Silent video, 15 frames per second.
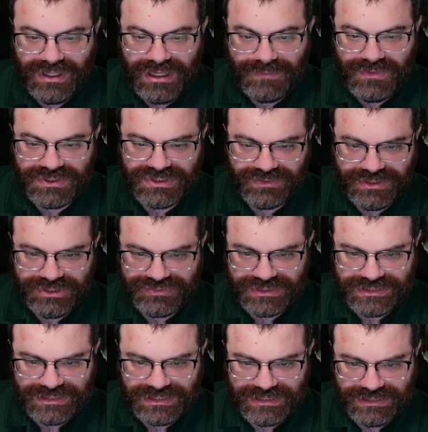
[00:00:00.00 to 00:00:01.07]
I'm also
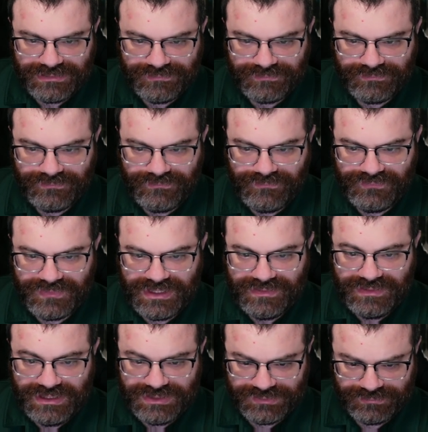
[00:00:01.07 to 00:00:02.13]
interested
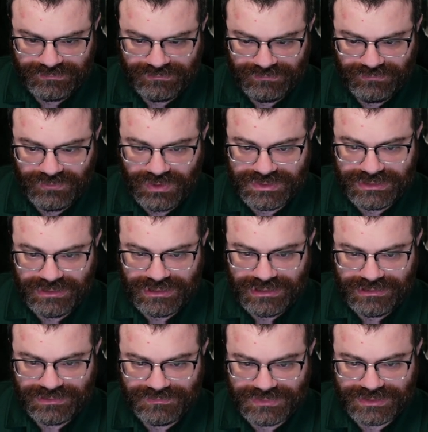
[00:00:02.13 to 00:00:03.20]
in these rows and
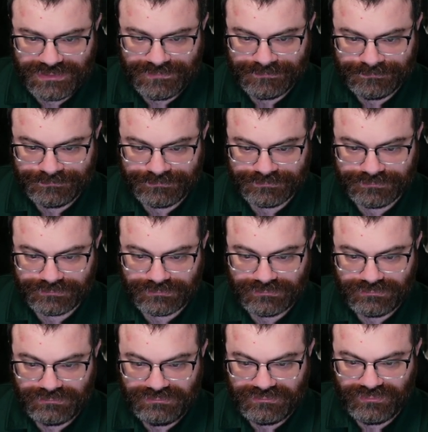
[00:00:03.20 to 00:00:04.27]
columns
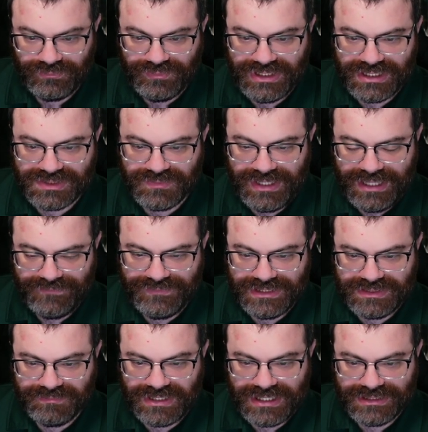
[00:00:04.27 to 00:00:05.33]
because we have
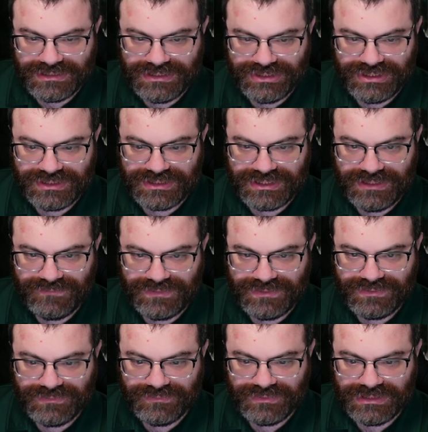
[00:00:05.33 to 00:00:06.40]
this block of digits
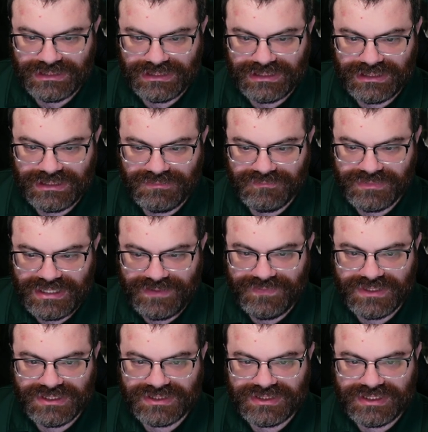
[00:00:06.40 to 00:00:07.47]
given, um,
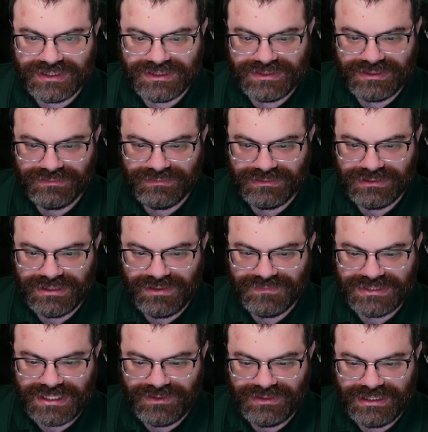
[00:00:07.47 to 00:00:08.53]
and the six
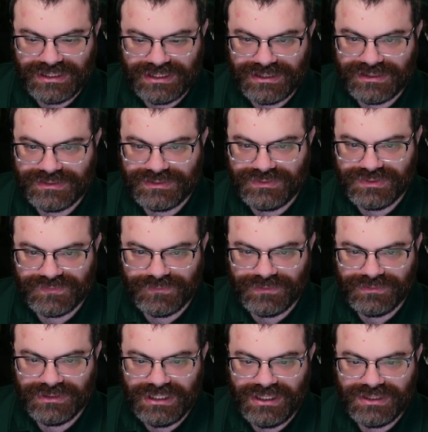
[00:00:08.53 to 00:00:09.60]
comes out as
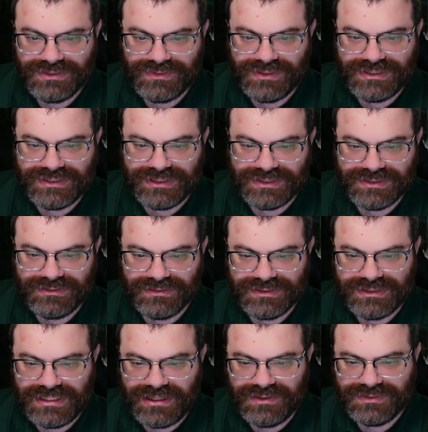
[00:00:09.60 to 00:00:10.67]
useful. So this six looks
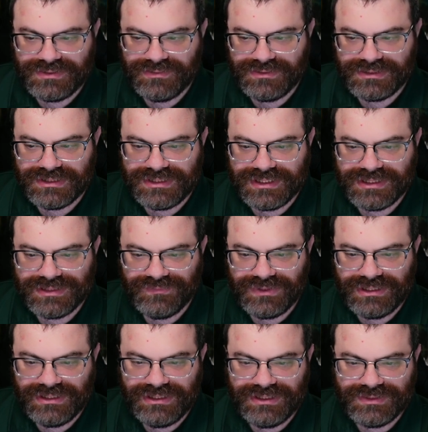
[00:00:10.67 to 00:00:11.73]
down, so there's a six in
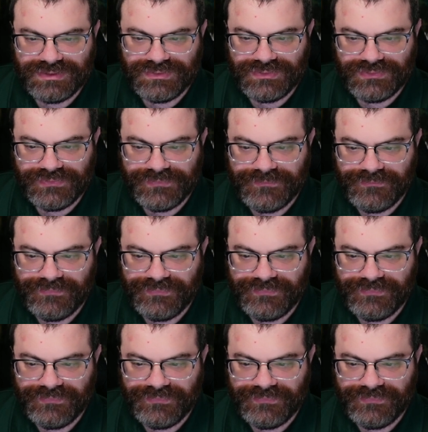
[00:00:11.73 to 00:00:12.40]
one of these two.